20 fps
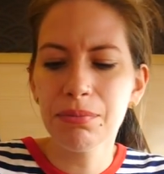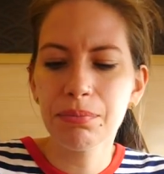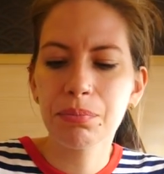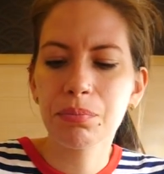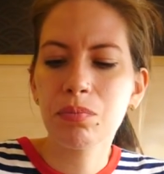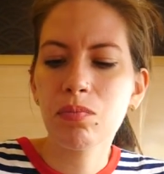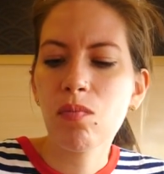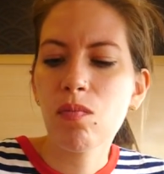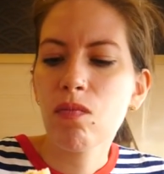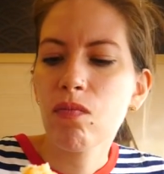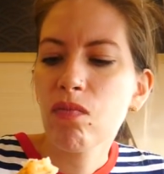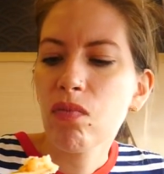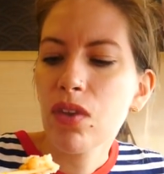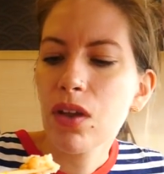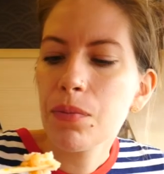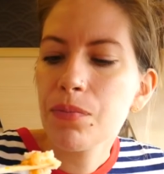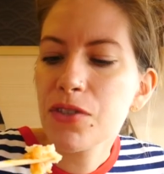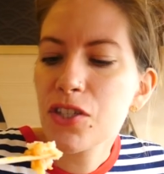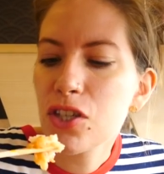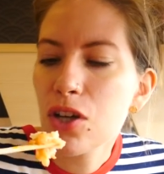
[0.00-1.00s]
Yes.
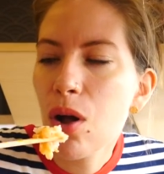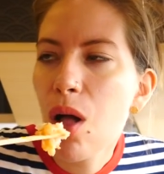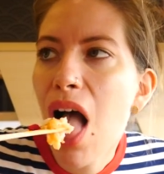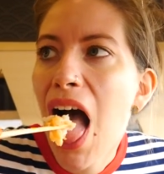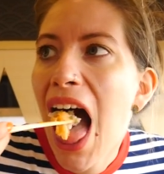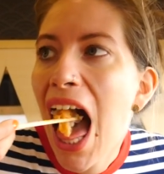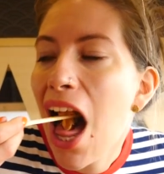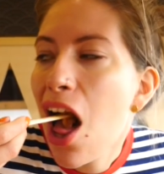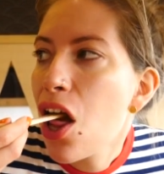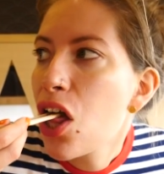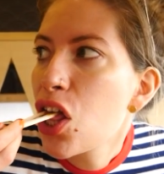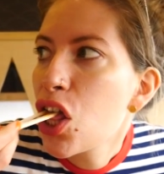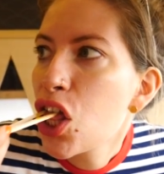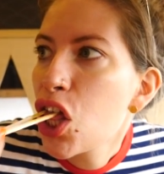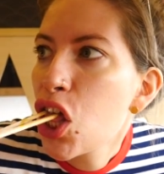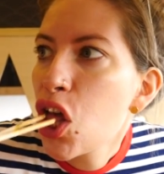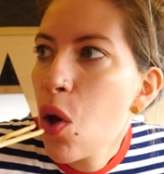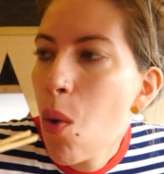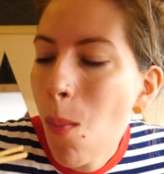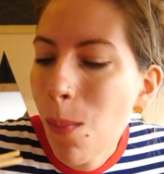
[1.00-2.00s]
Yeah, that's right. That's the
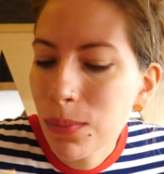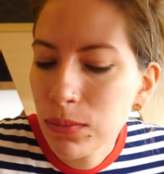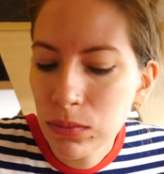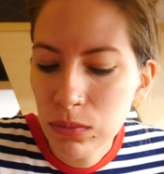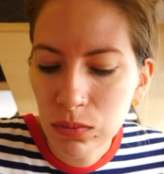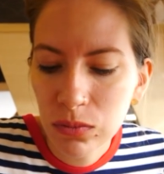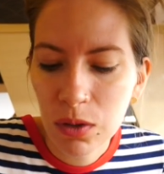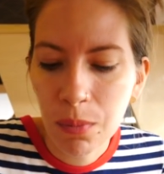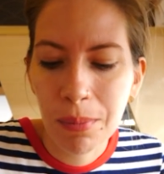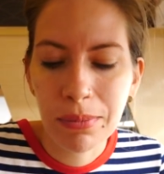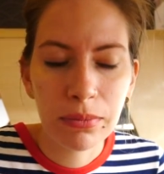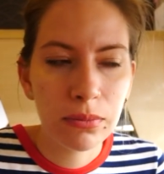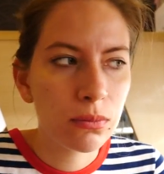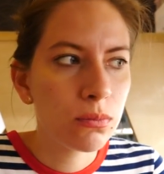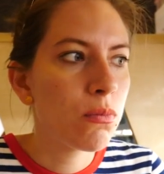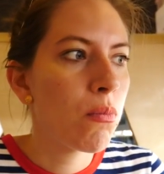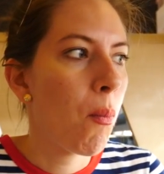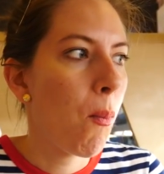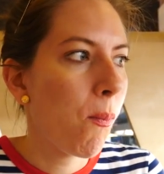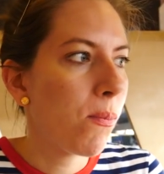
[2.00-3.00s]
first colored plate like
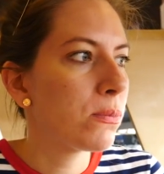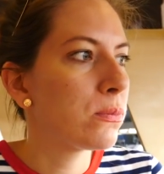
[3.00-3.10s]
that.